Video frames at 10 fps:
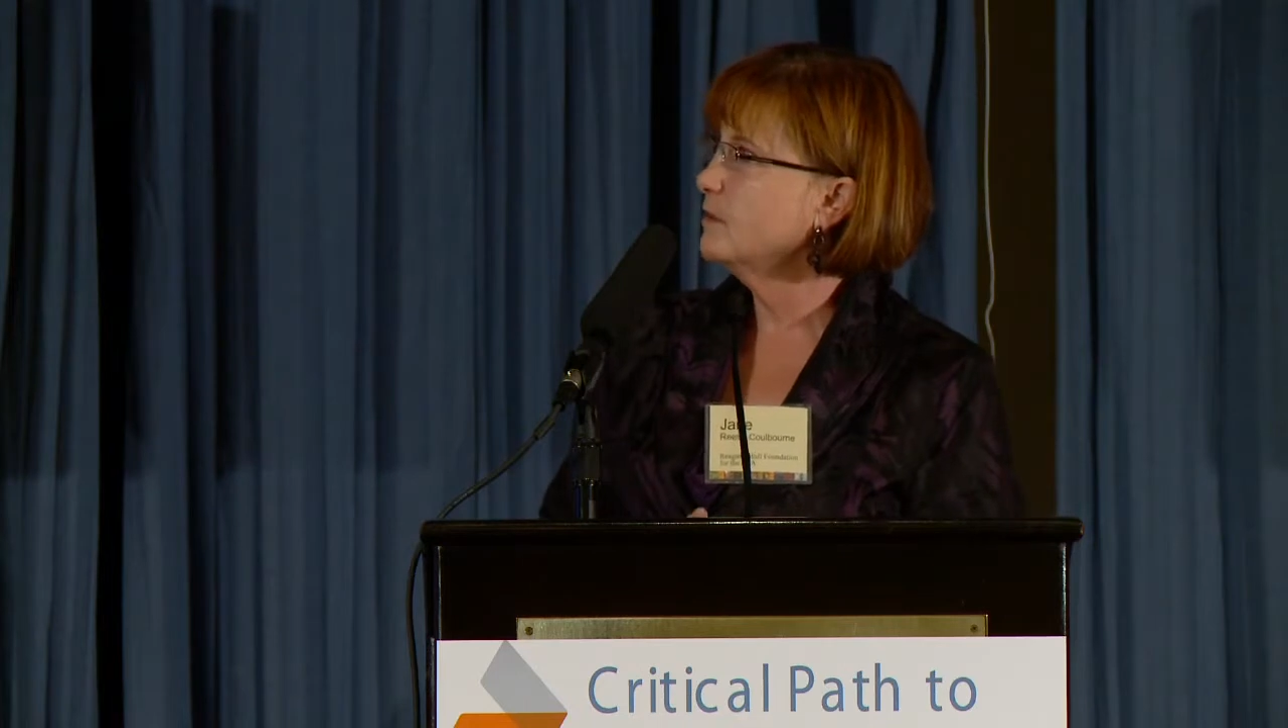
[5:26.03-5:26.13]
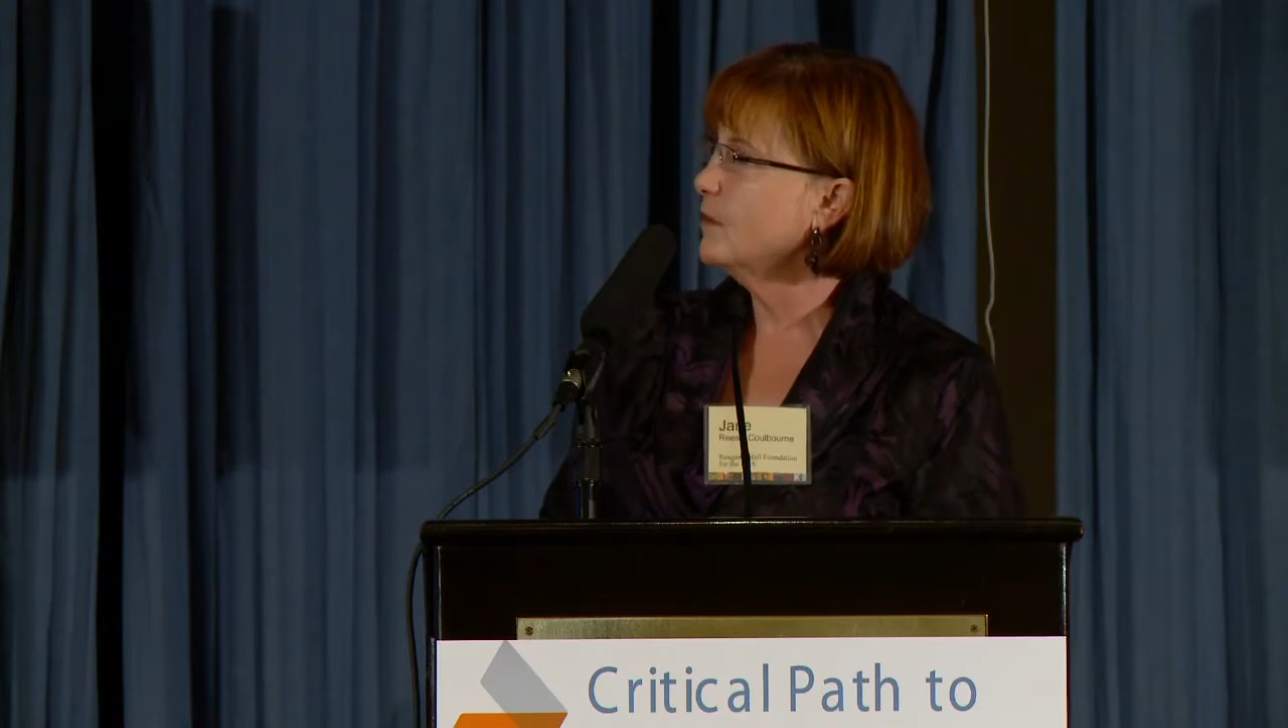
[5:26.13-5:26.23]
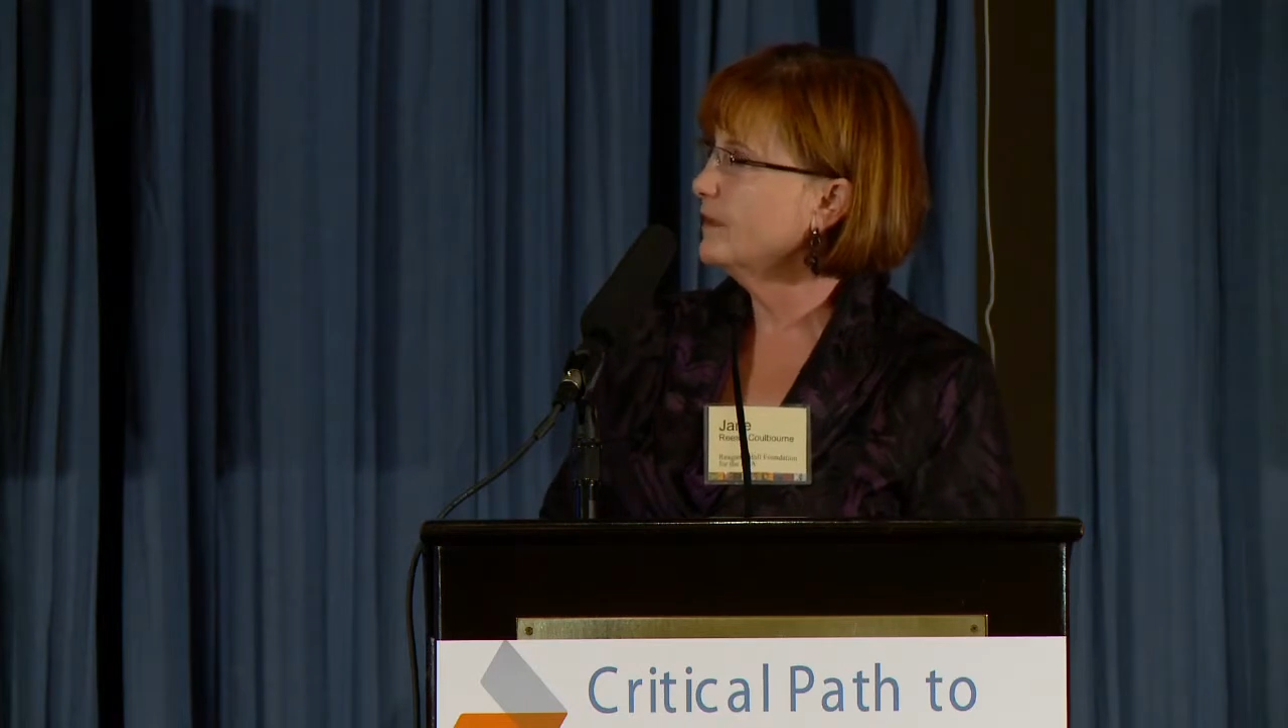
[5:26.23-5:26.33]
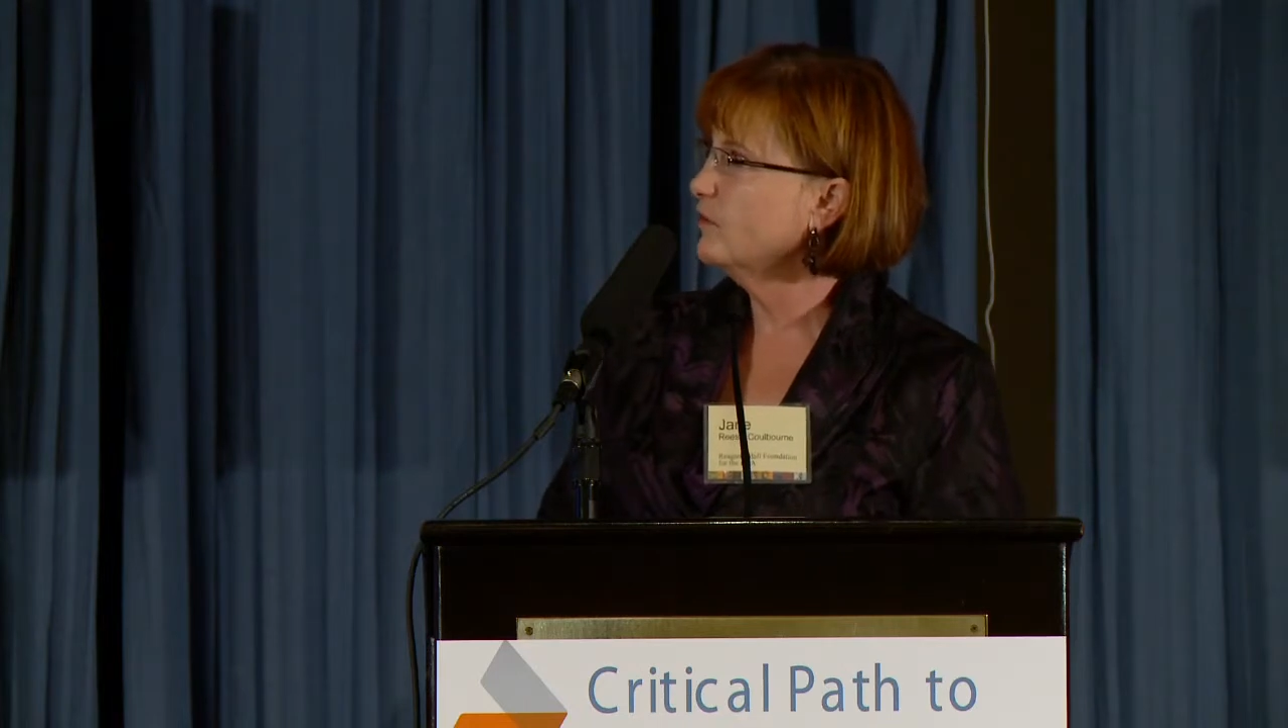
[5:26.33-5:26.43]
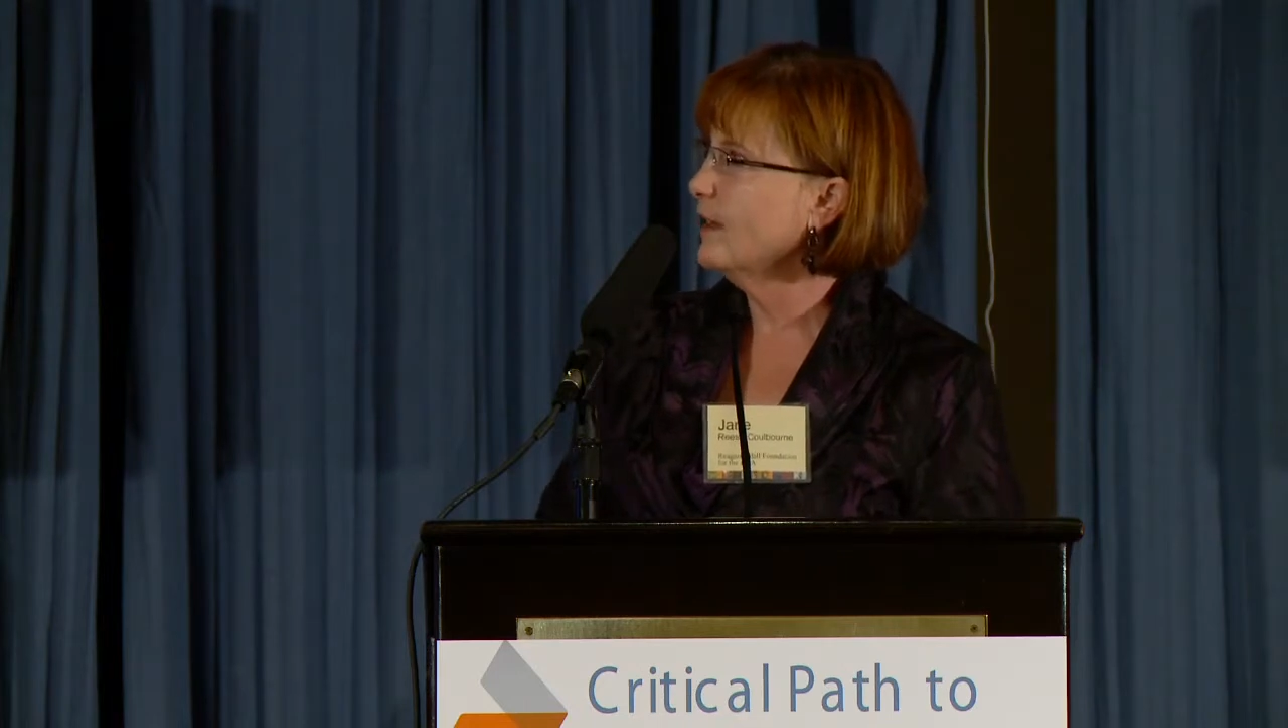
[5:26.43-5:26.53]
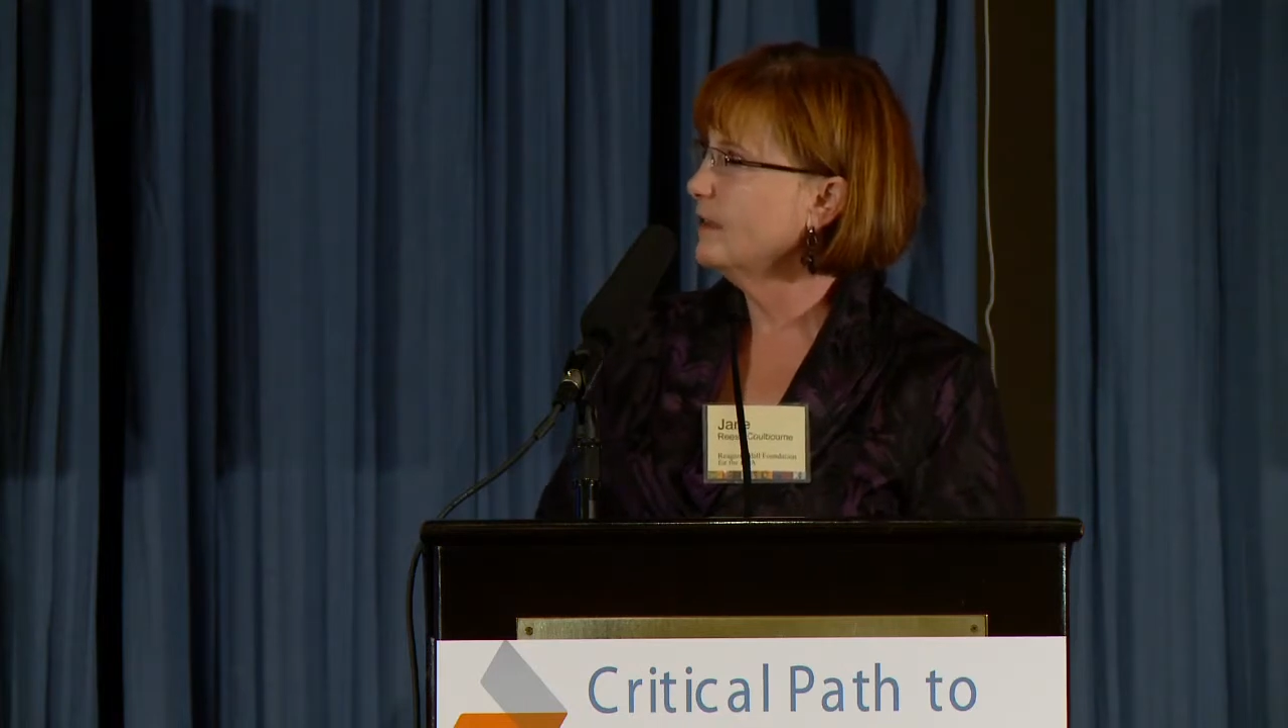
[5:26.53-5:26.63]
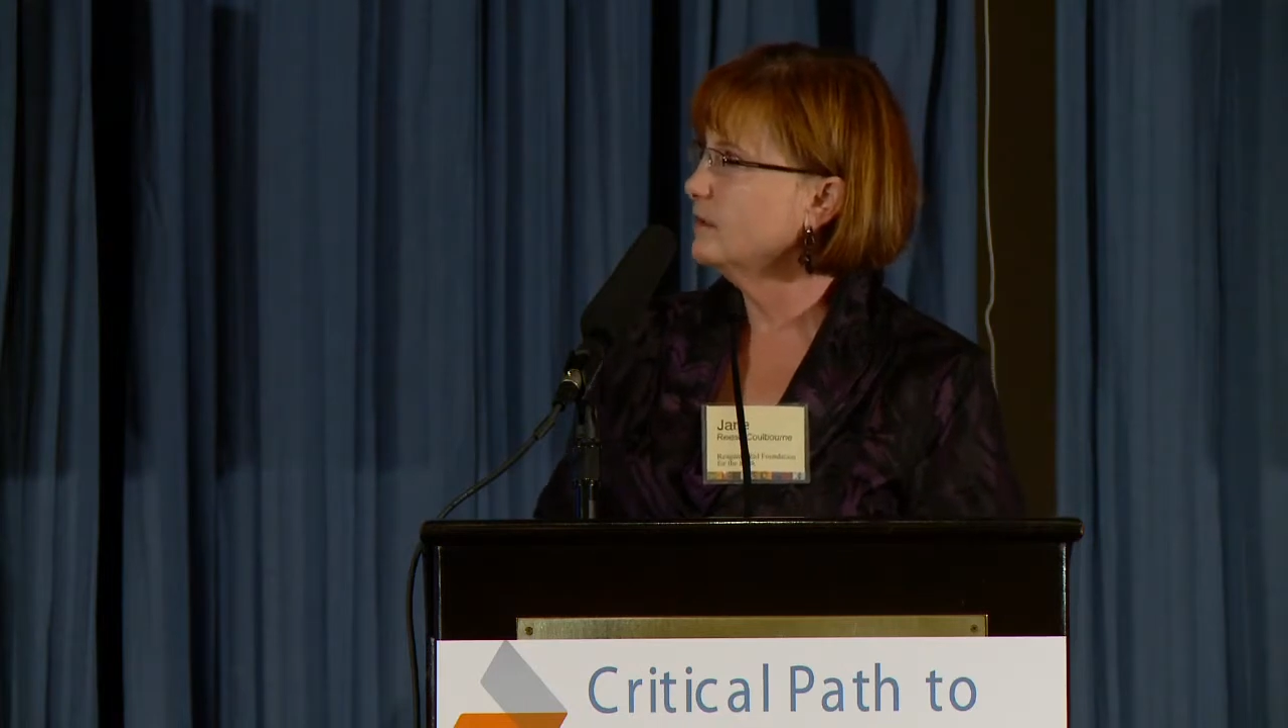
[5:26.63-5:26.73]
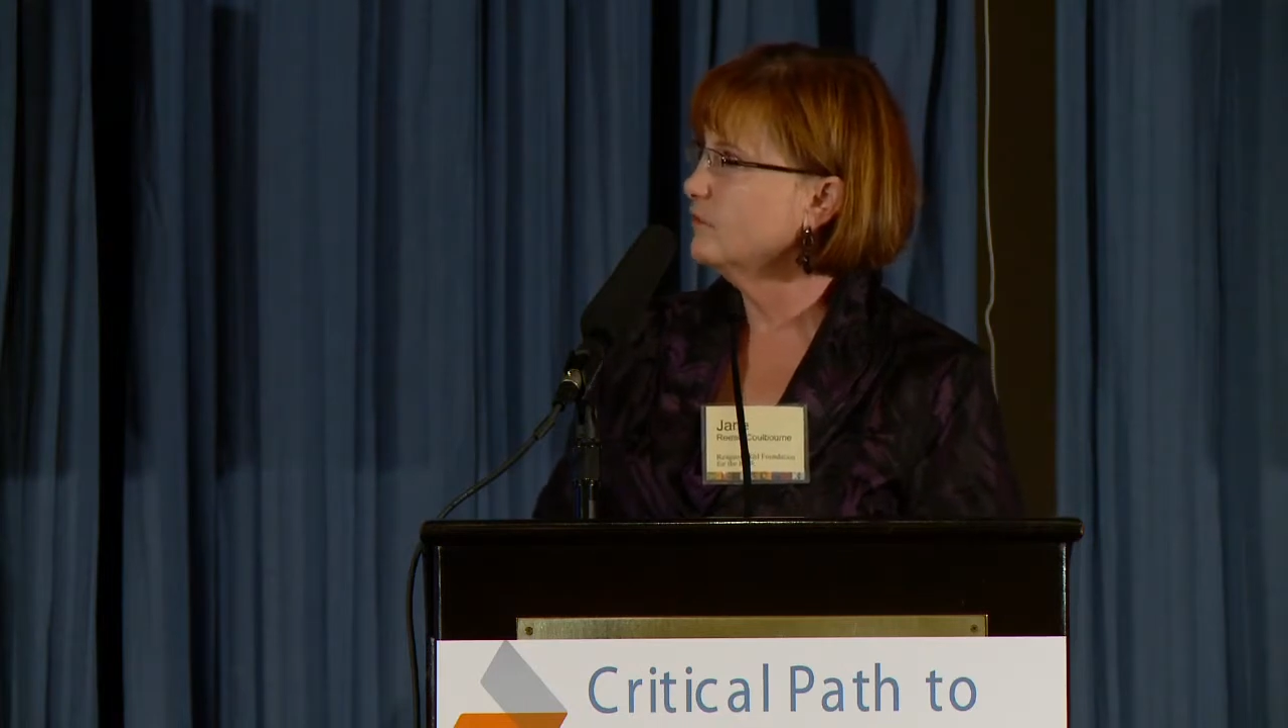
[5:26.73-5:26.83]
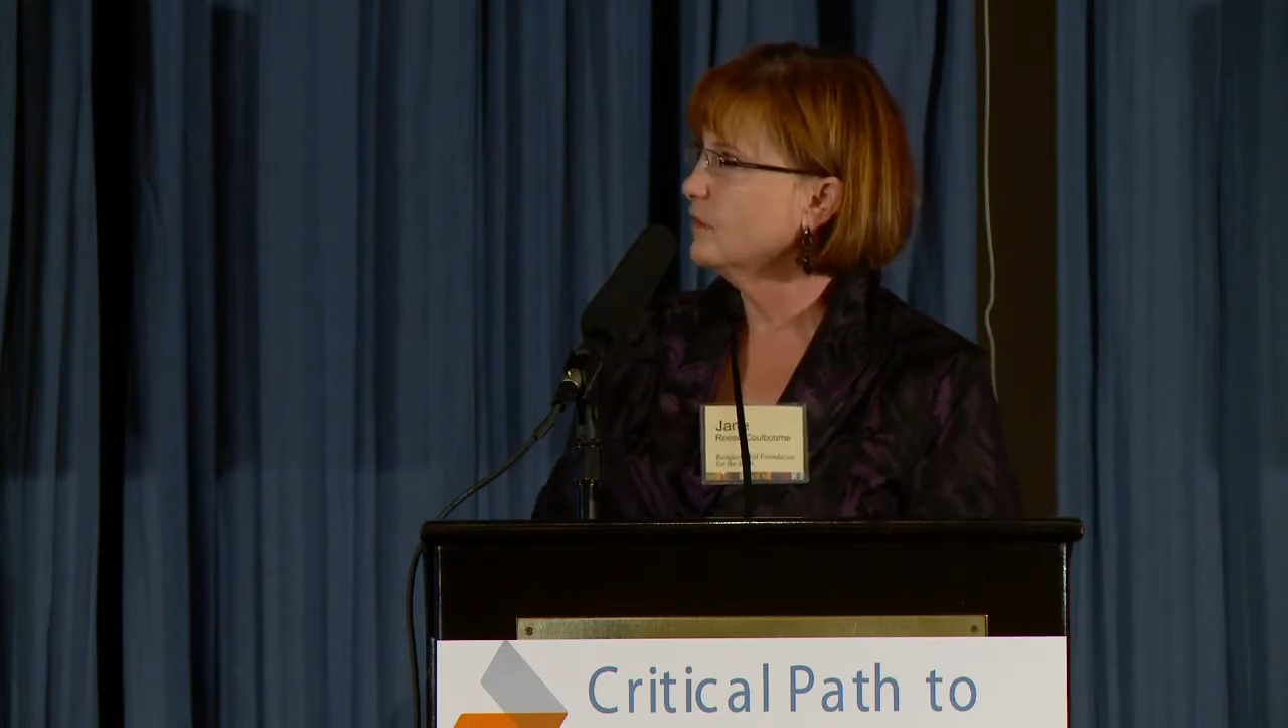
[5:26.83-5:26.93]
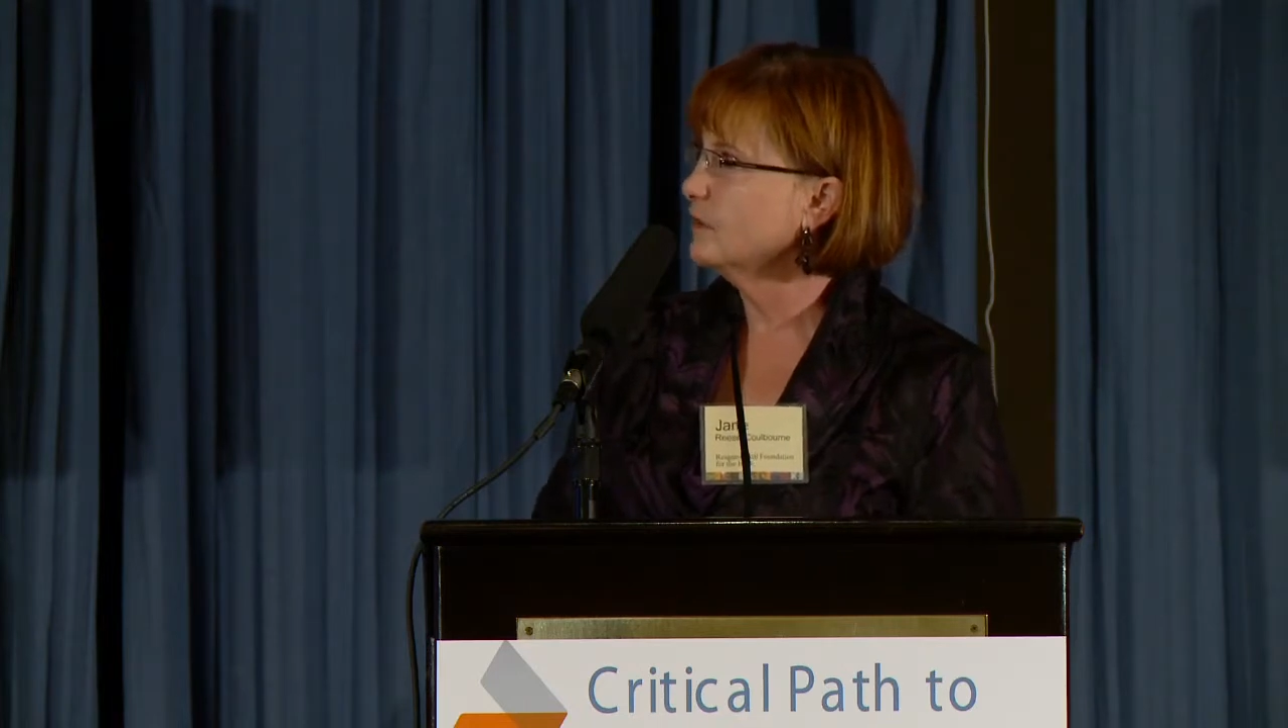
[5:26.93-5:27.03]
quite
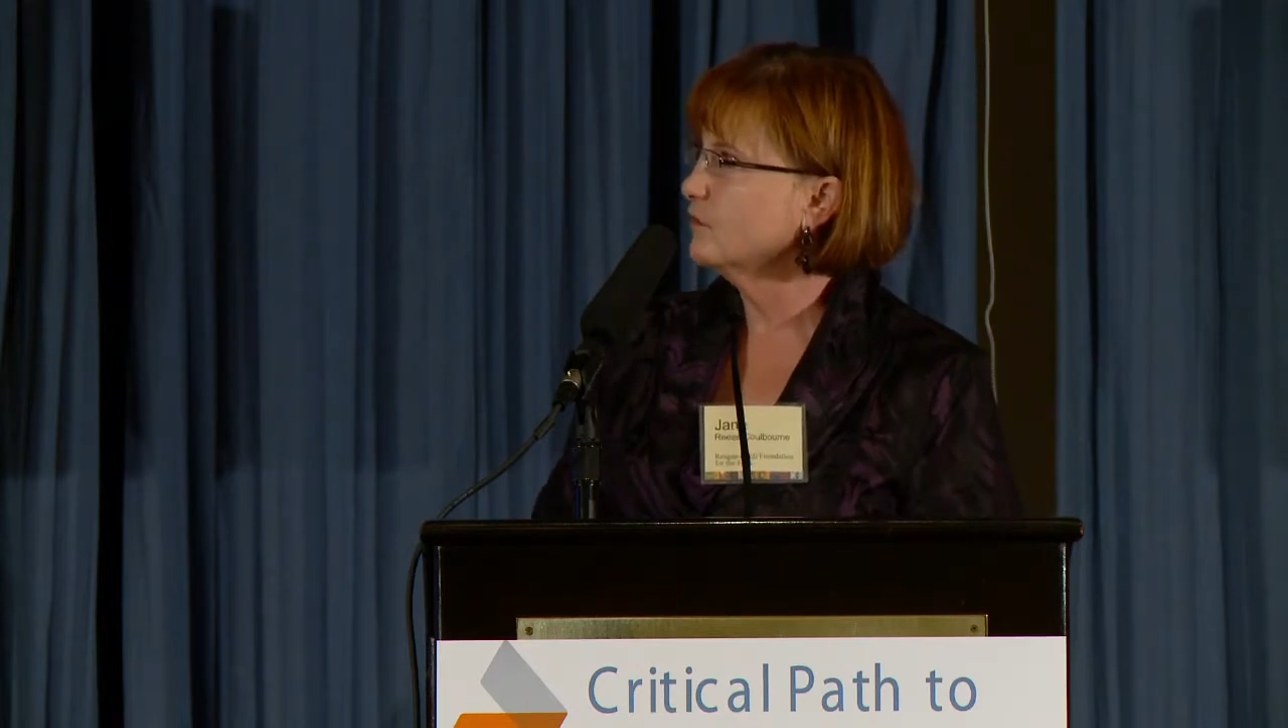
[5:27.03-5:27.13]
challenging.